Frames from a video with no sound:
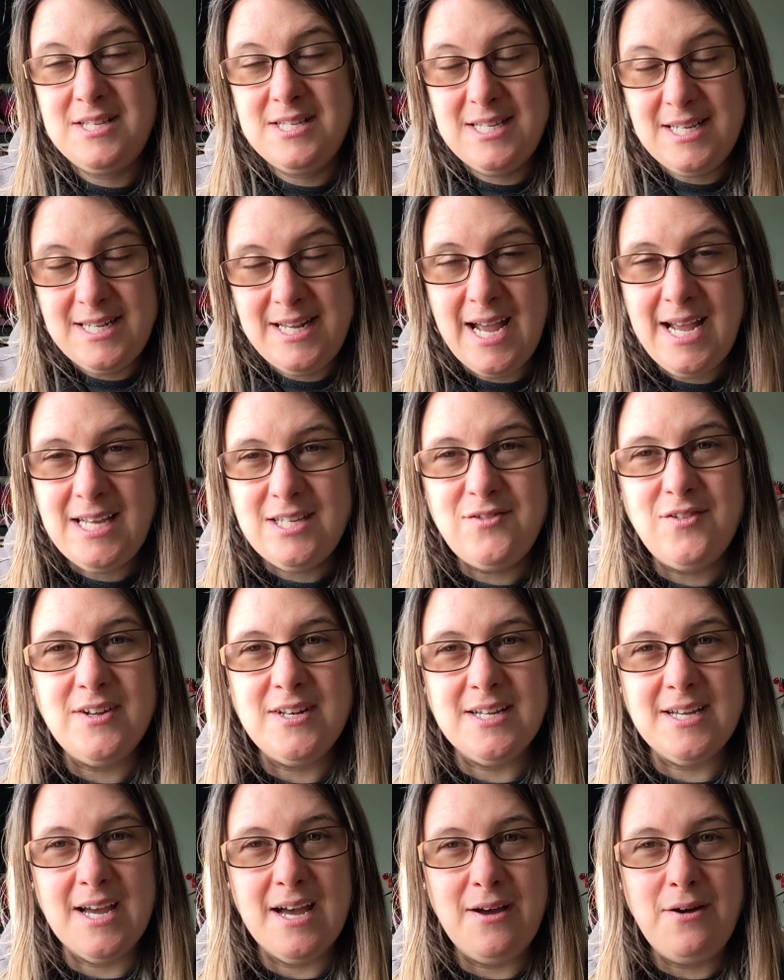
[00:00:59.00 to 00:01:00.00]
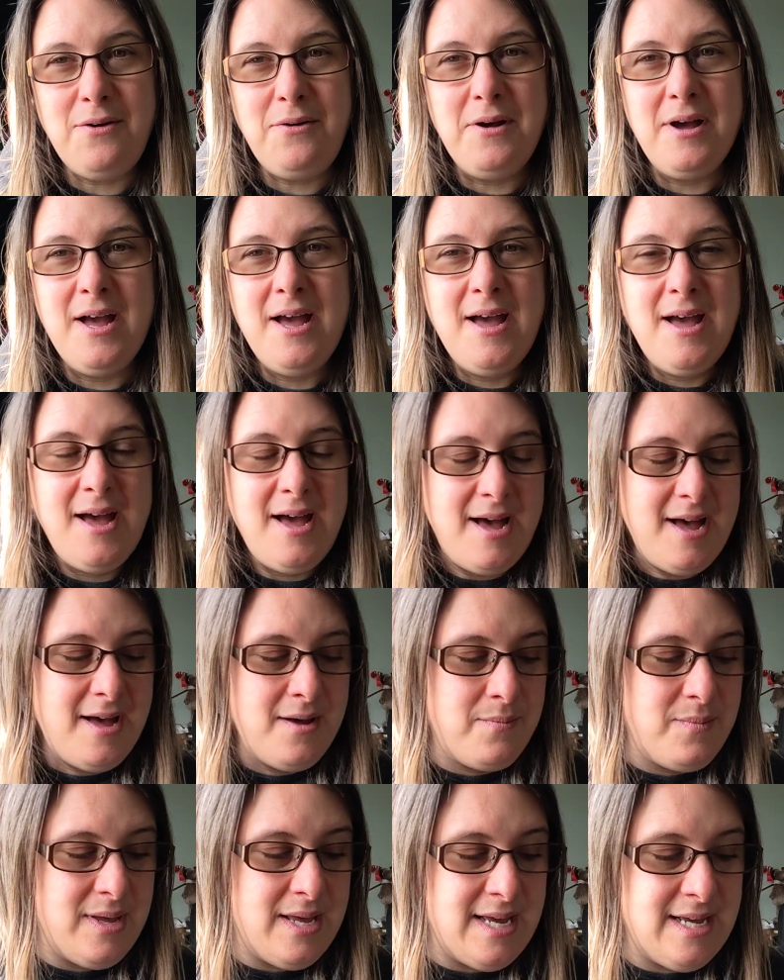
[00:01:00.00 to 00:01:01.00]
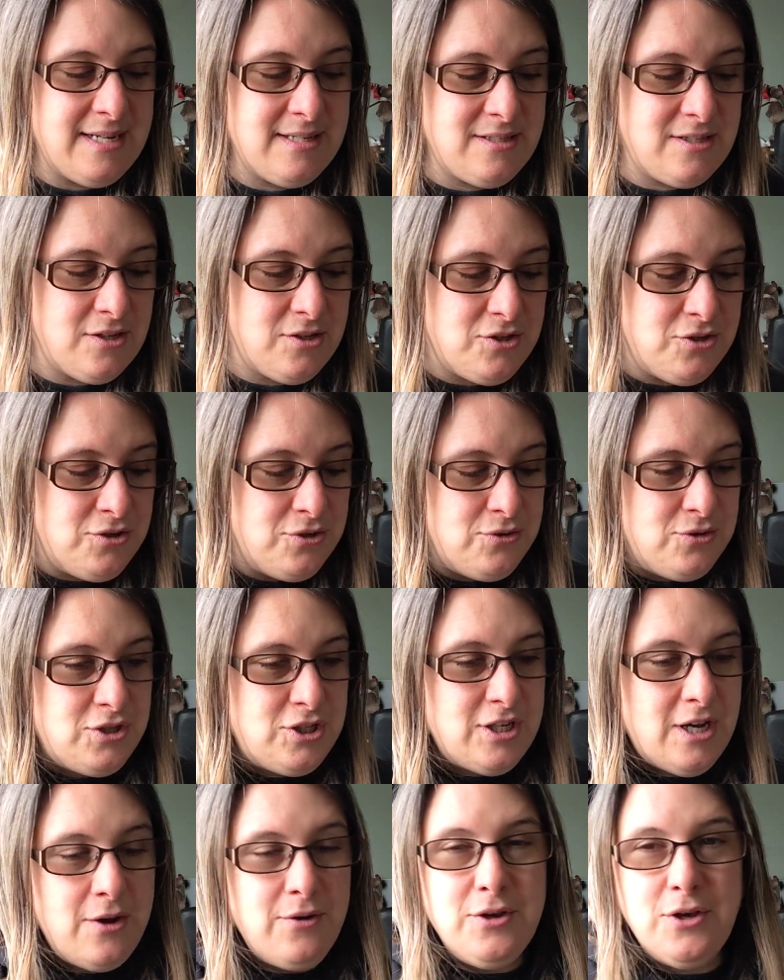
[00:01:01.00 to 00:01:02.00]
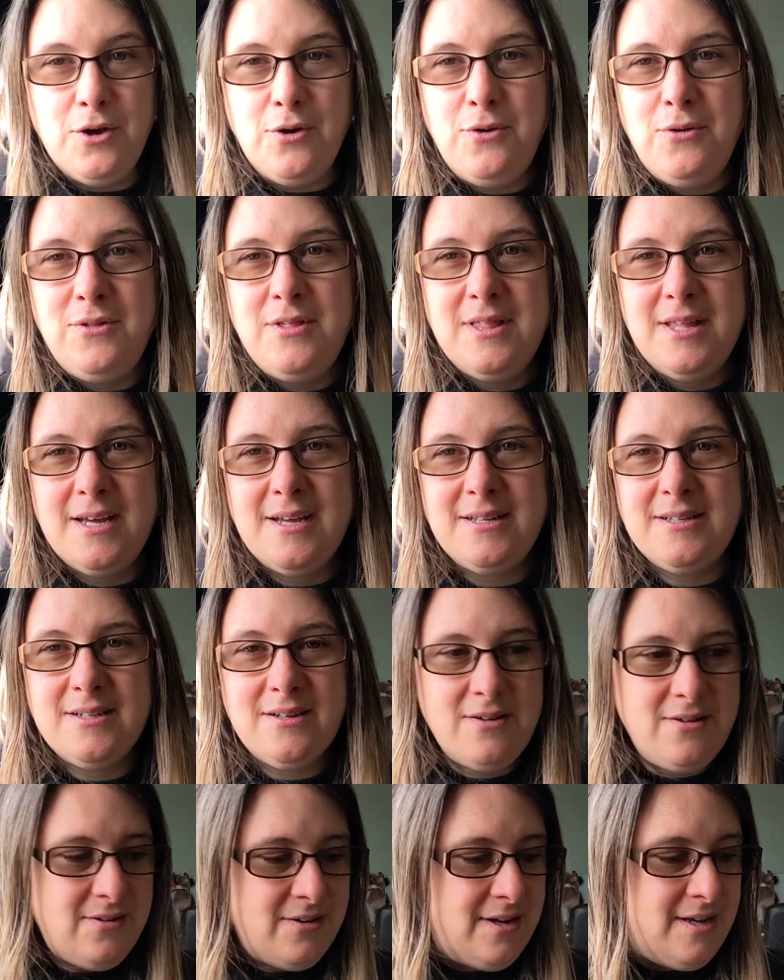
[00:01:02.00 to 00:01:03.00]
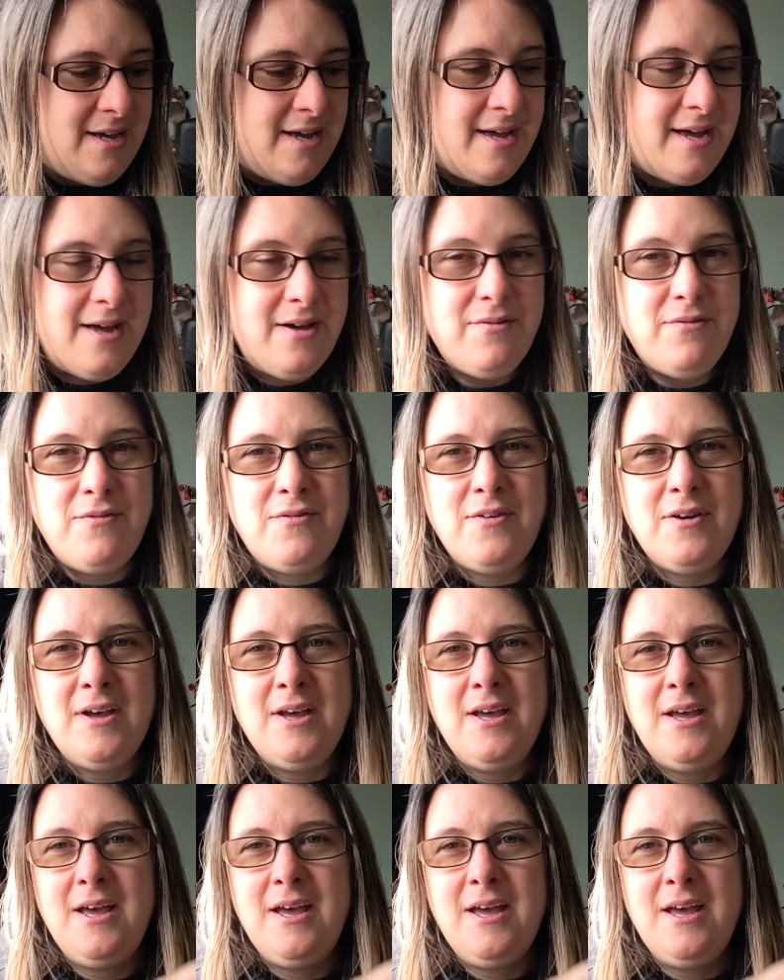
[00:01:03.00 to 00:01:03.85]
today's video is to show you that I have